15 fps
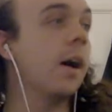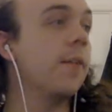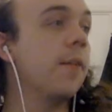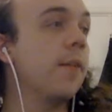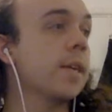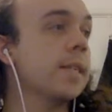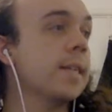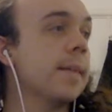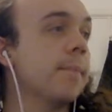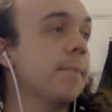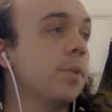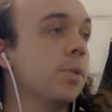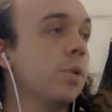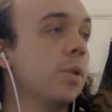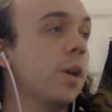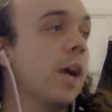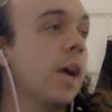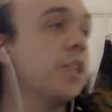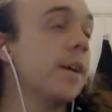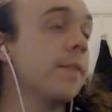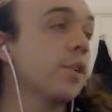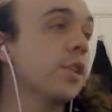for example.
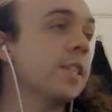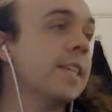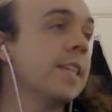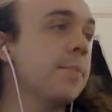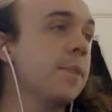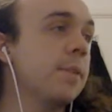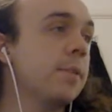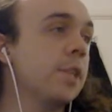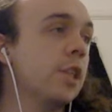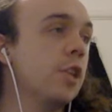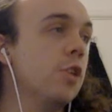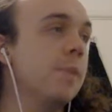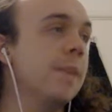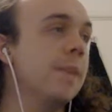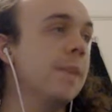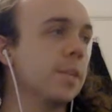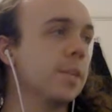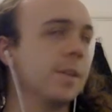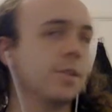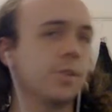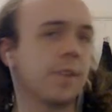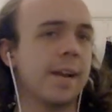Actually, I've got the same thing with the Lumineth as
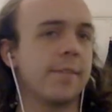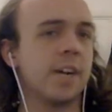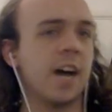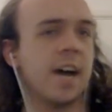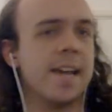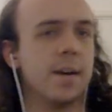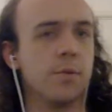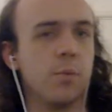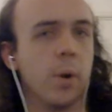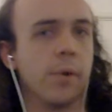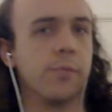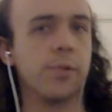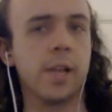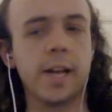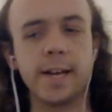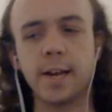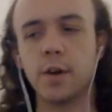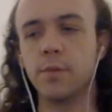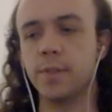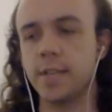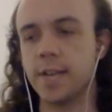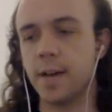well, so I can have a High Elf one flying
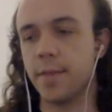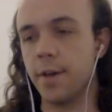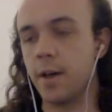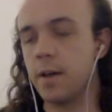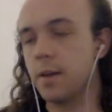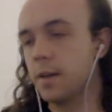over the other.